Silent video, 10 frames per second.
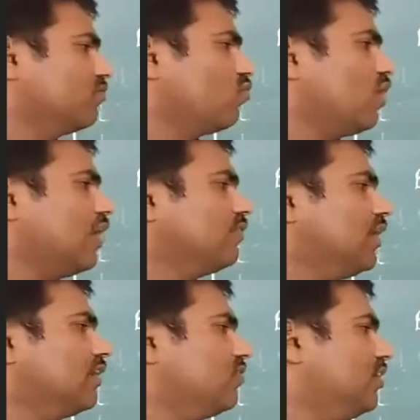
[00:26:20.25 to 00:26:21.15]
What we
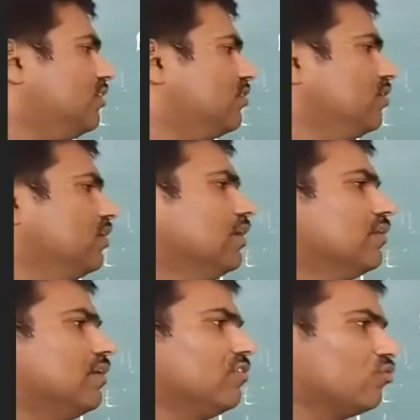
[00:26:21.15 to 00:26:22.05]
are changing?
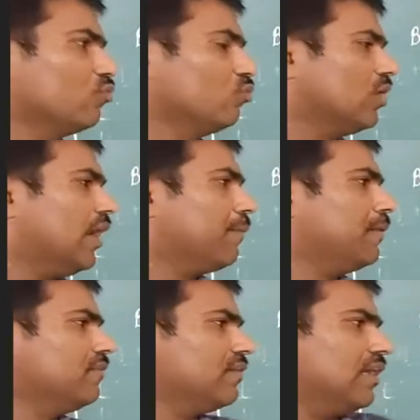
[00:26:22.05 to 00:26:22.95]
There is a two
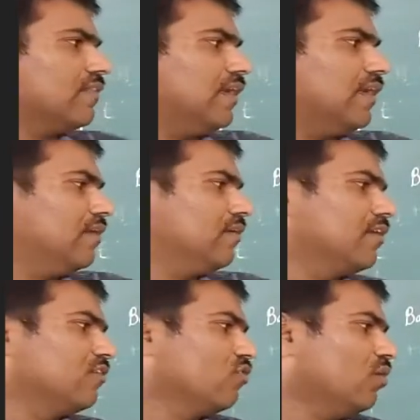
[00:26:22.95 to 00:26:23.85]
carbons are there.
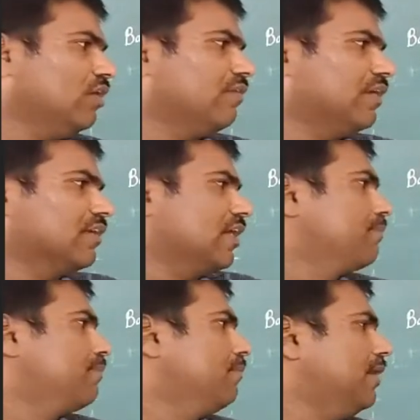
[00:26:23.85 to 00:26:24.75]
There is only one
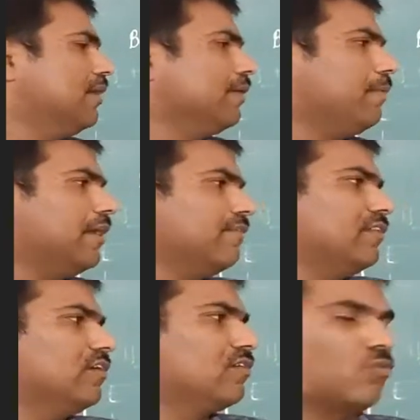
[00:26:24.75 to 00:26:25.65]
carbon multiplied with
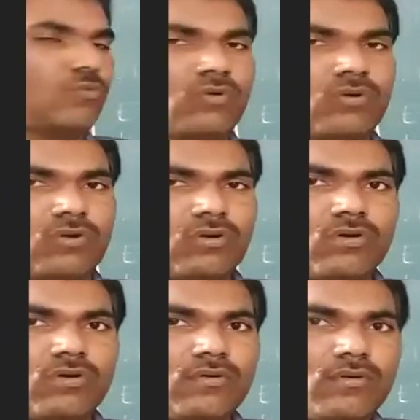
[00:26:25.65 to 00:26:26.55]
the two.
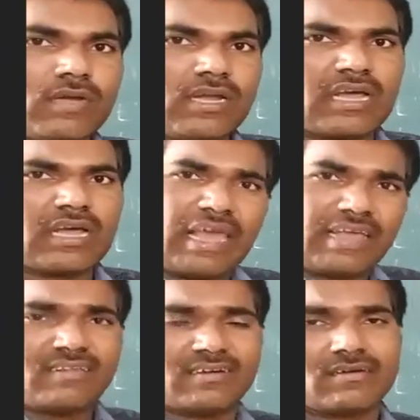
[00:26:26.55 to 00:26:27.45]
Okay,
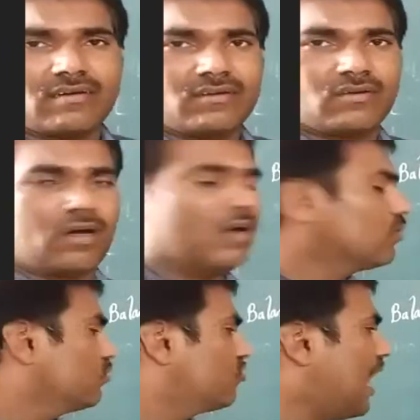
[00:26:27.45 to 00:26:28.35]
like that. You have
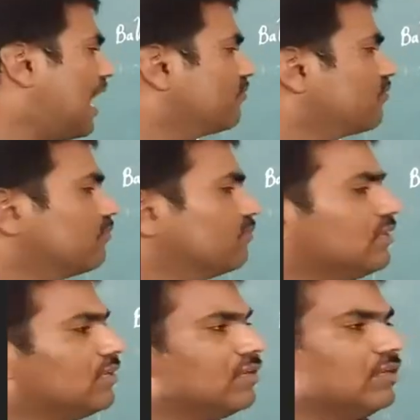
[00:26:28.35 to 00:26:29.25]
to start from
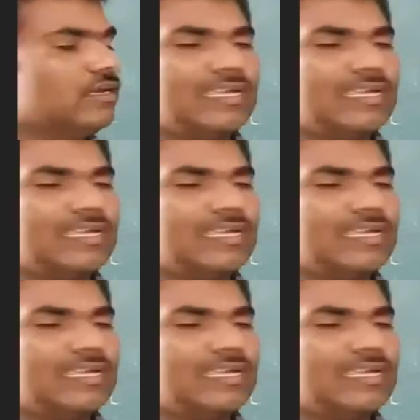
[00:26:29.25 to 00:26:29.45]
here.